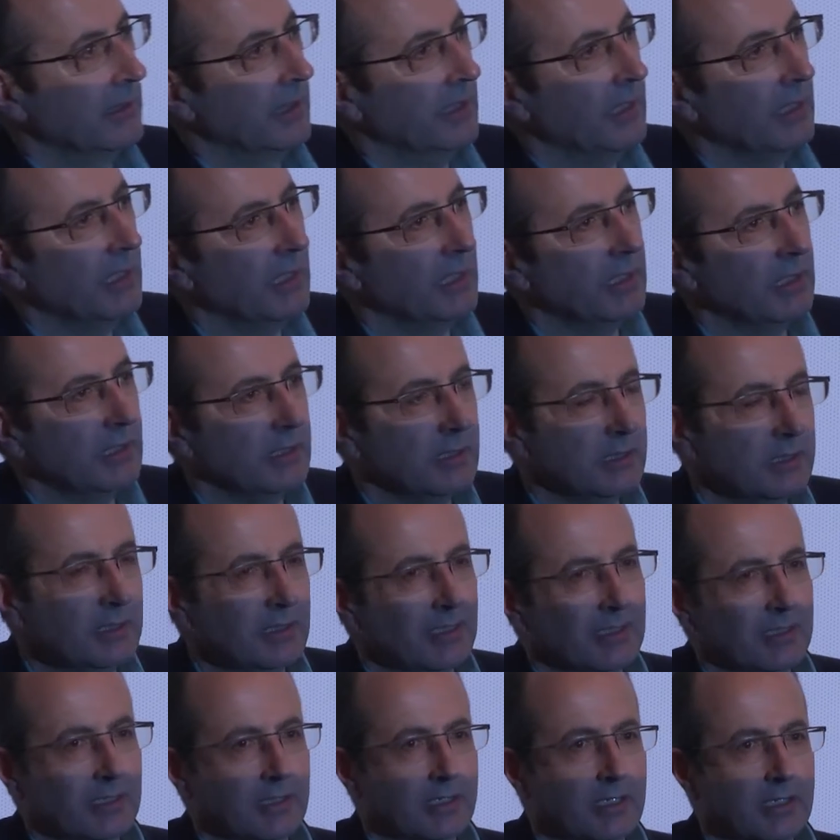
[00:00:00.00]
a
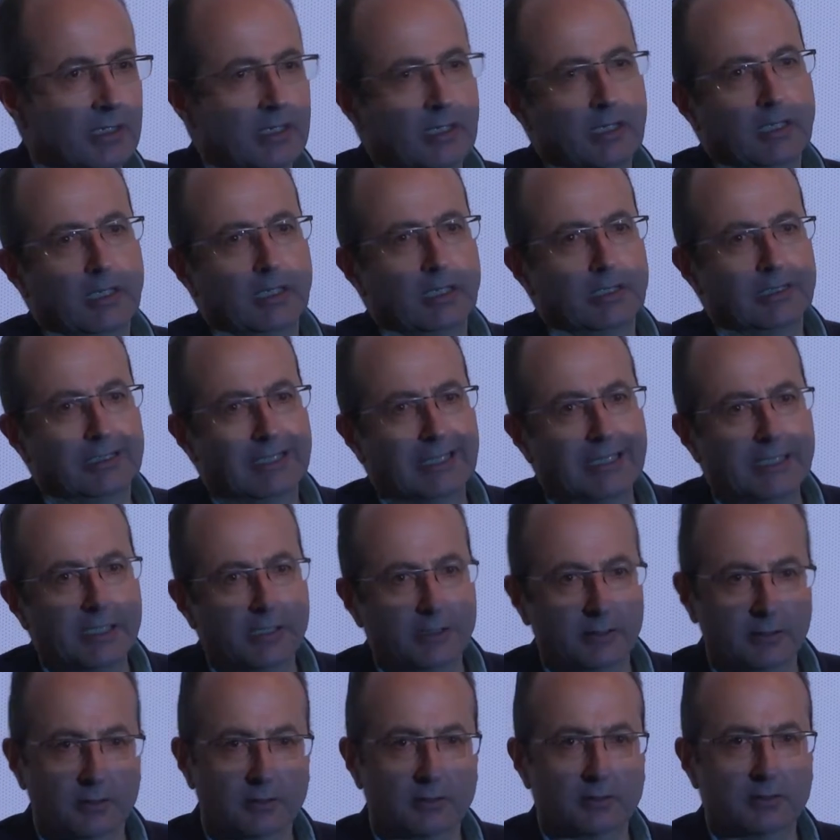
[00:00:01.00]

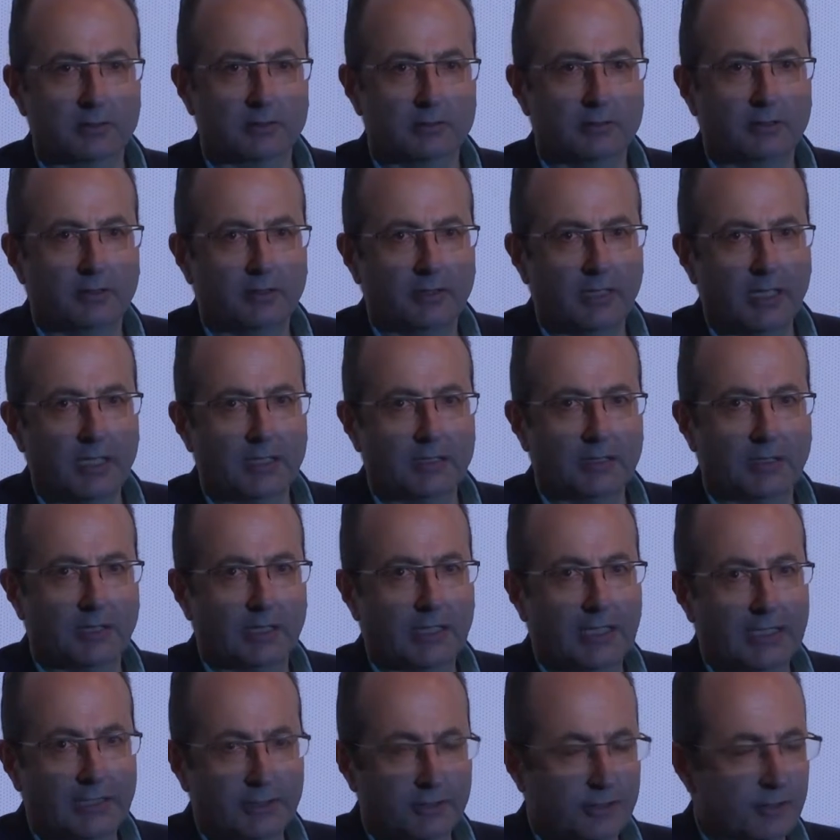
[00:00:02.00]
layer that
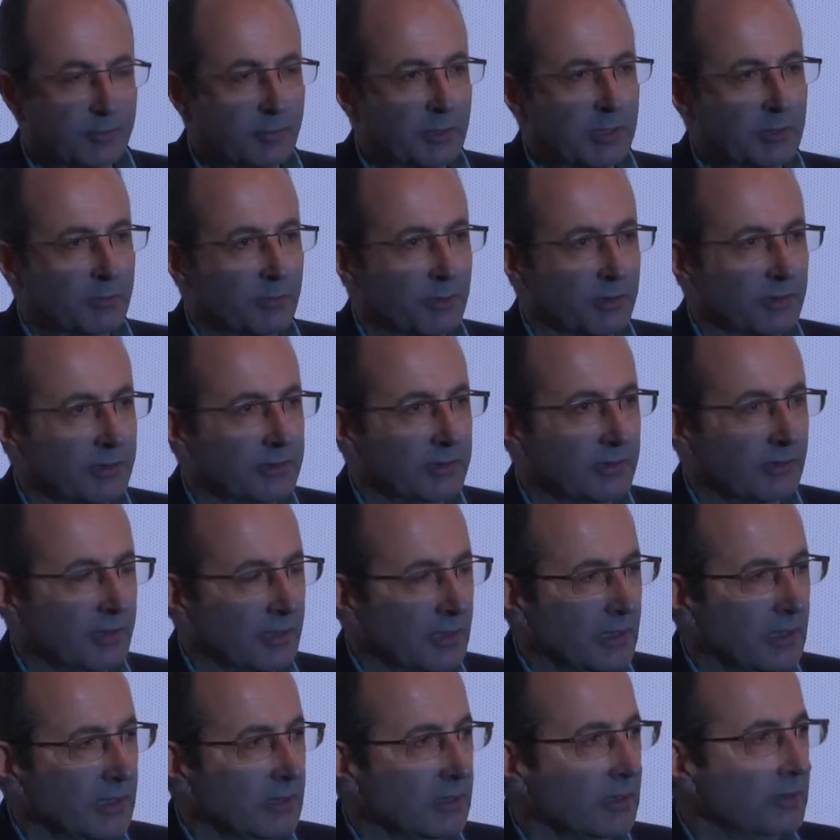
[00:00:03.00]
allows people to
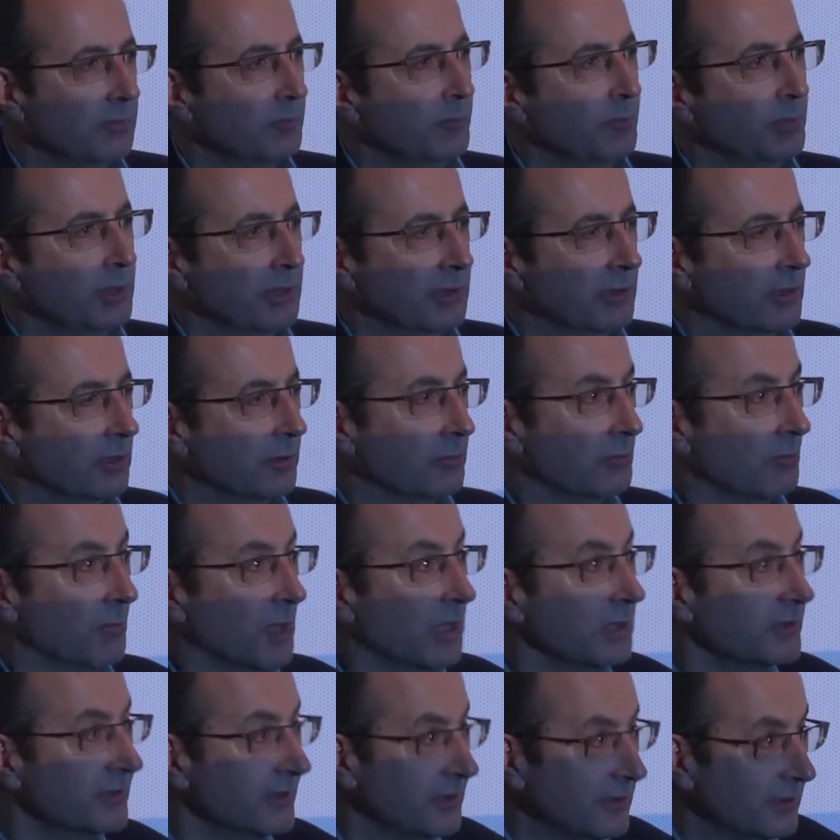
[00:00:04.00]
then build
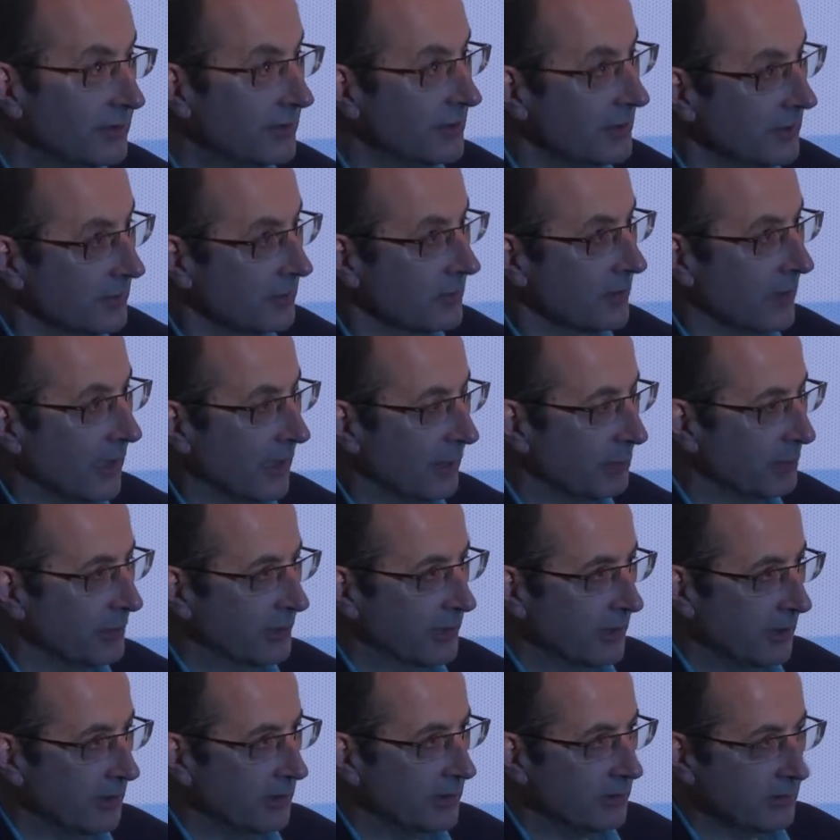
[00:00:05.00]
multi-tier
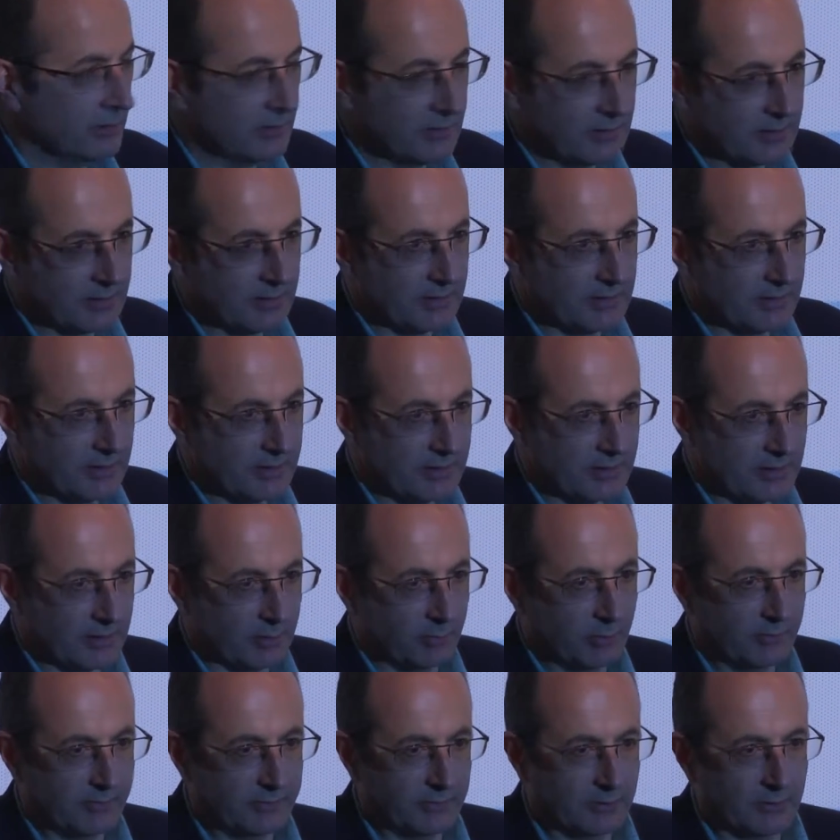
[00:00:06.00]
applications, as I
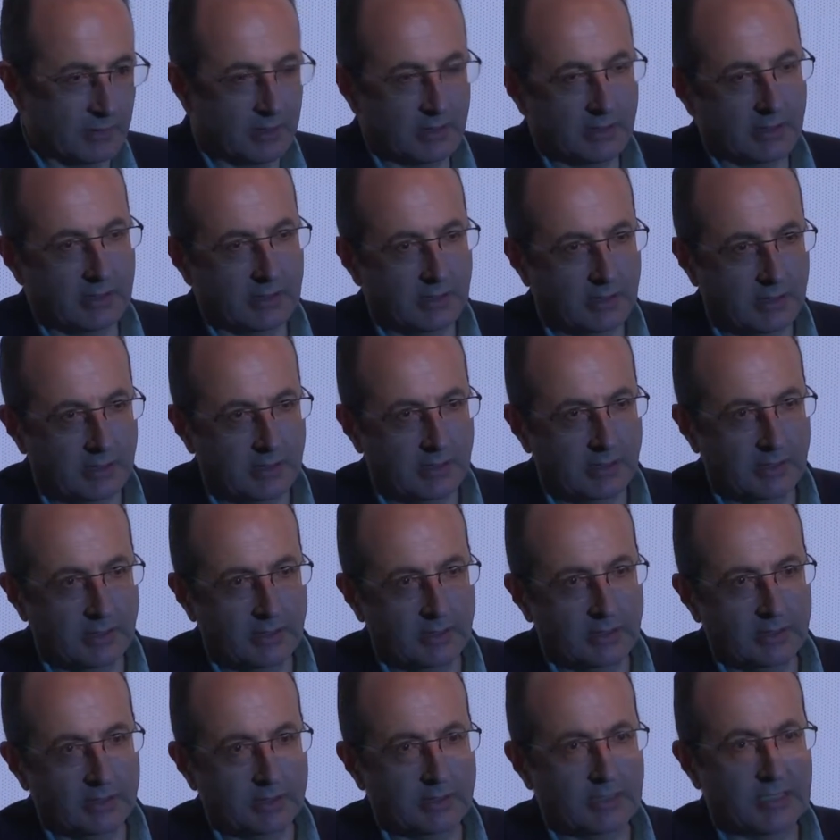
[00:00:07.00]
said before,
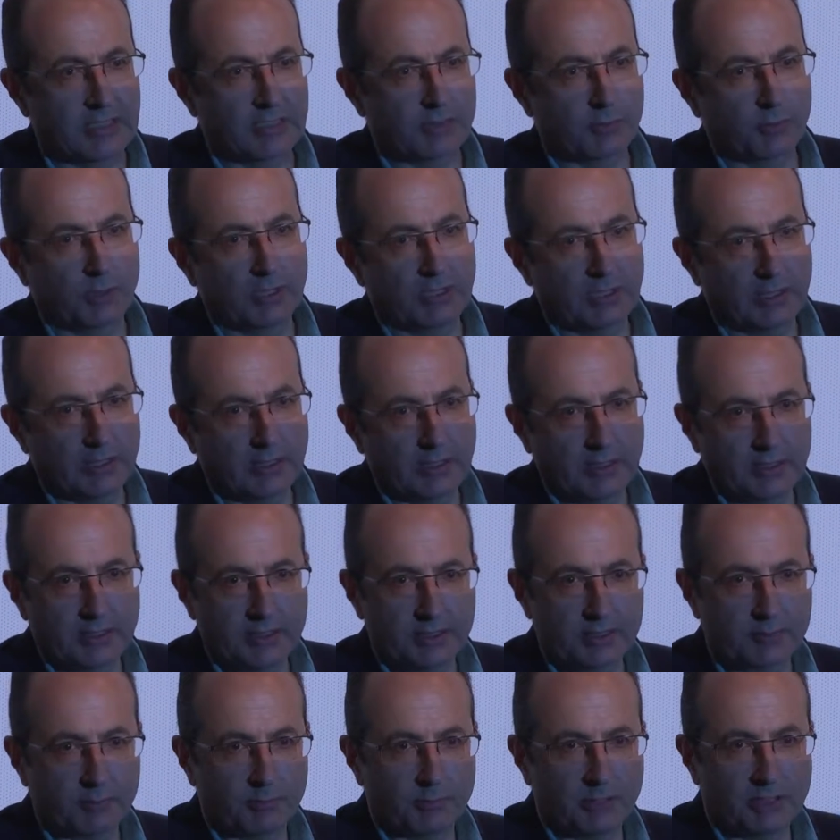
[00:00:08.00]
as well
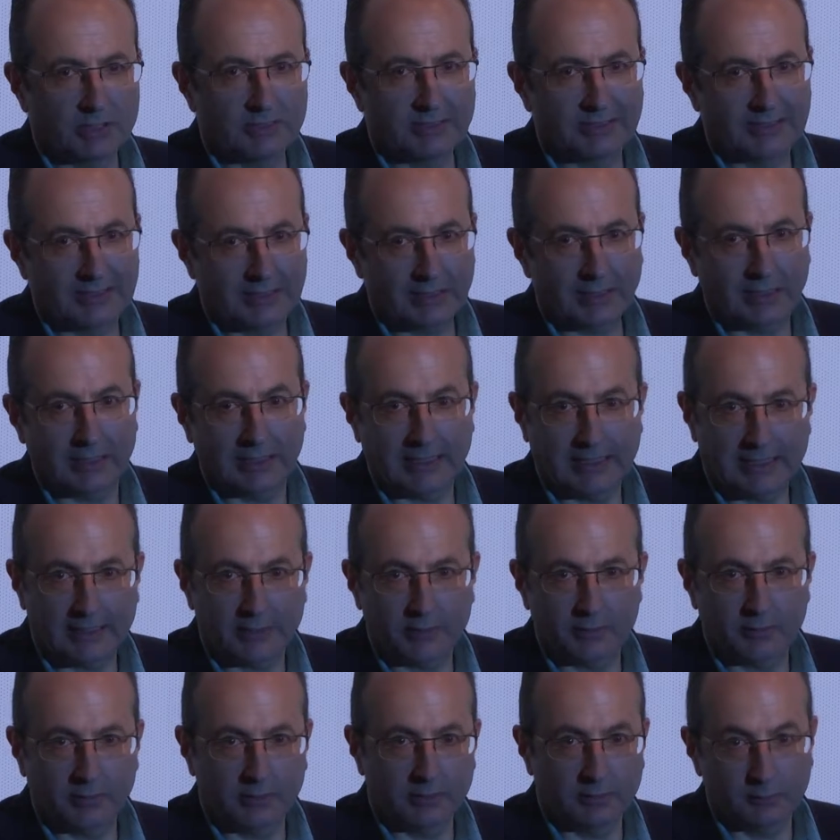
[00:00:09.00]
as
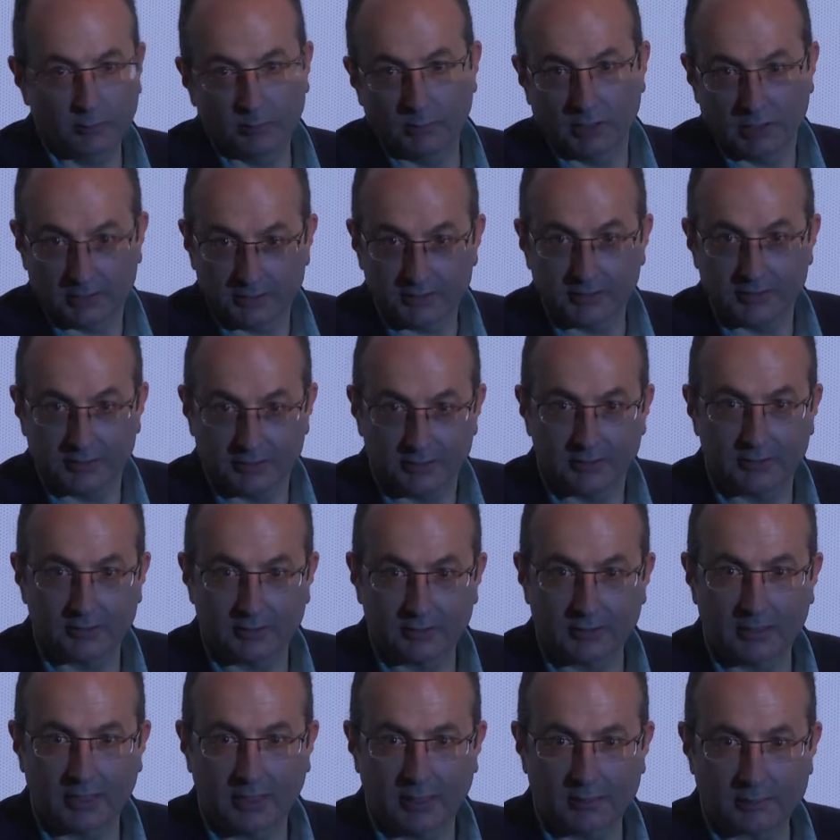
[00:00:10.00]
multi-cloud,
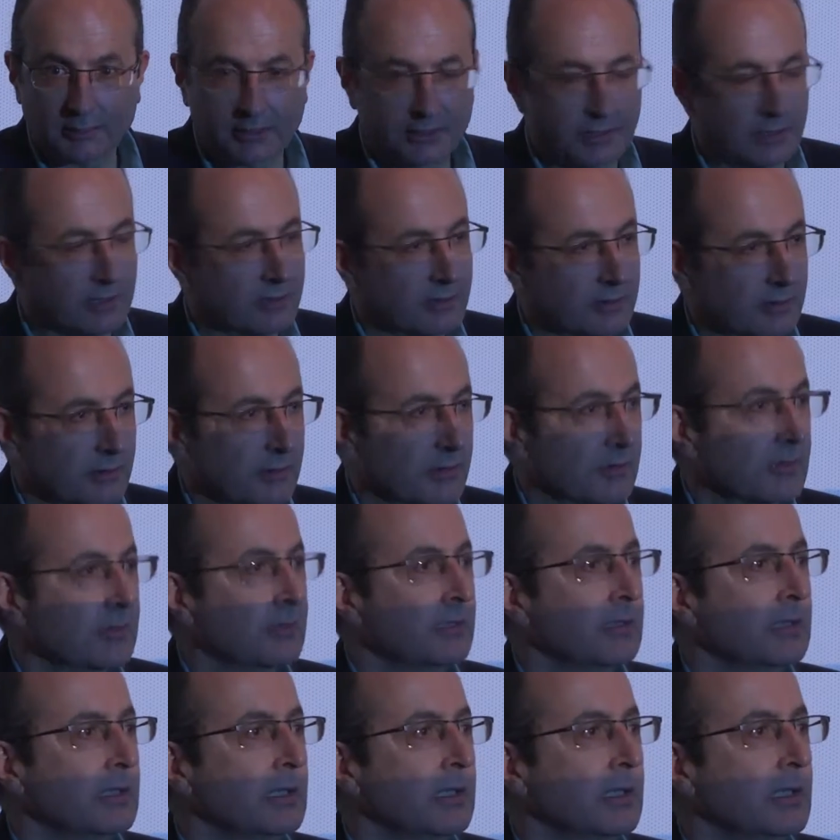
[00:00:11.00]
multi-tier applications.
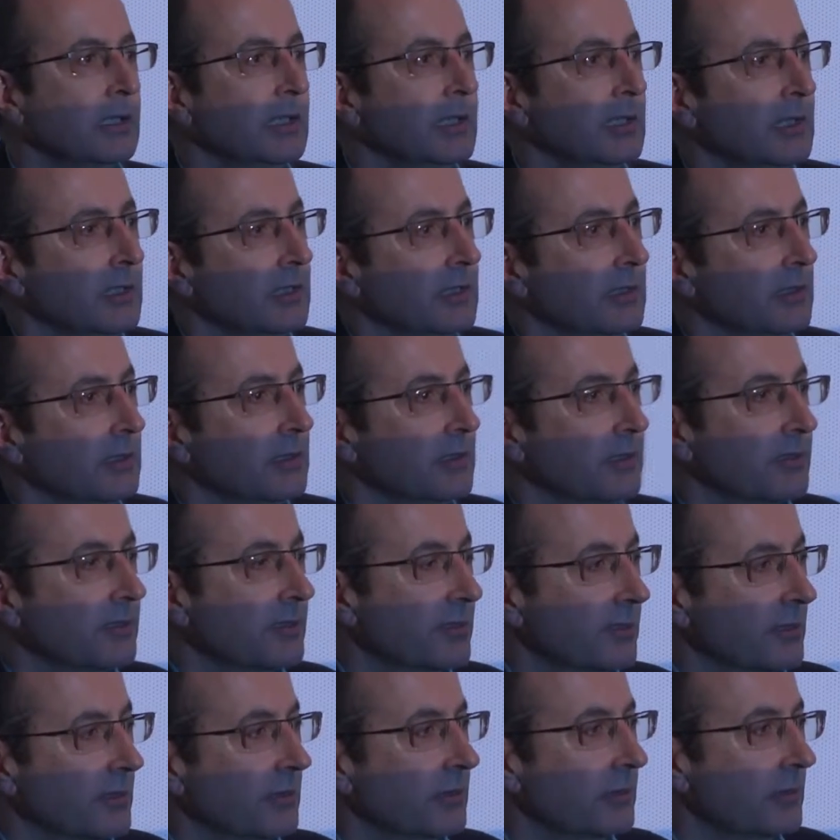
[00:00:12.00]
And
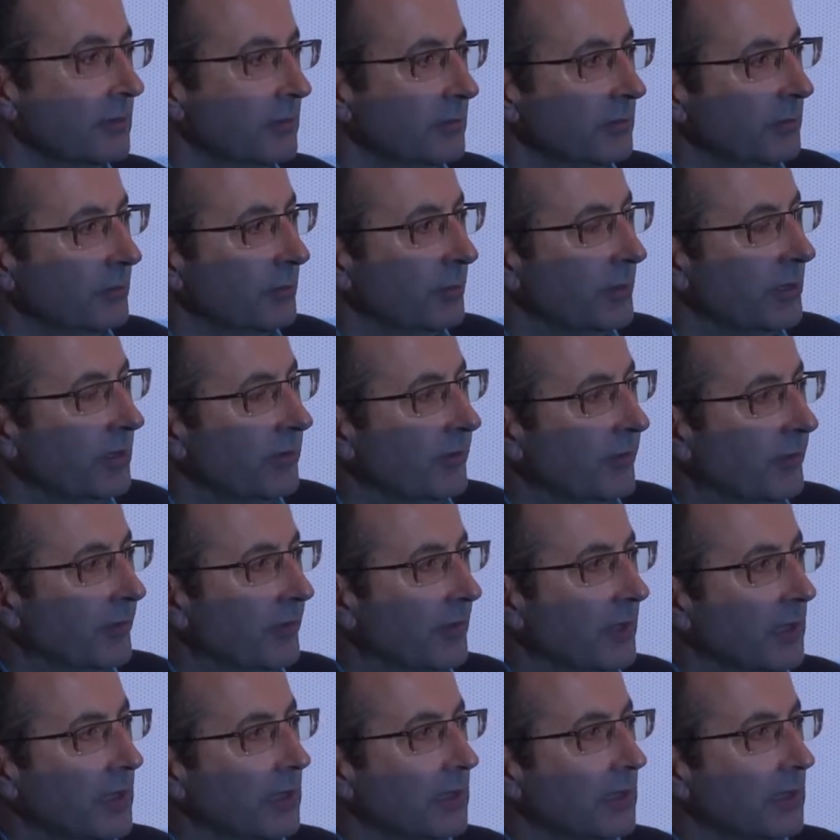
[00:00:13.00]
so we've